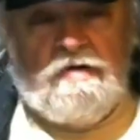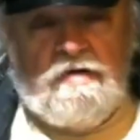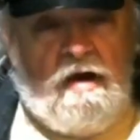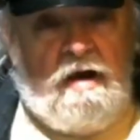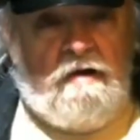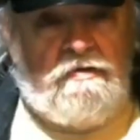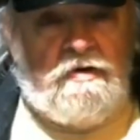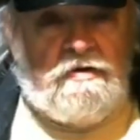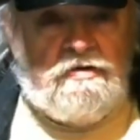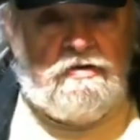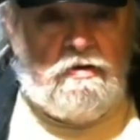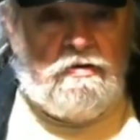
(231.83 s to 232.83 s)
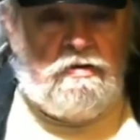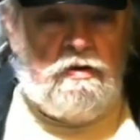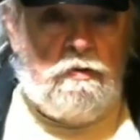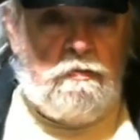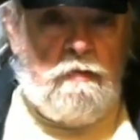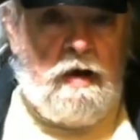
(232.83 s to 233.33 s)
So a lot of things you could
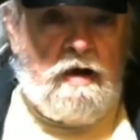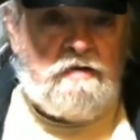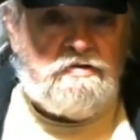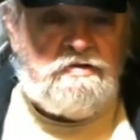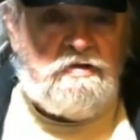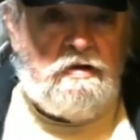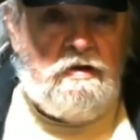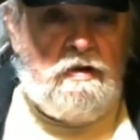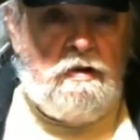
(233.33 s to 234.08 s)
do with masks.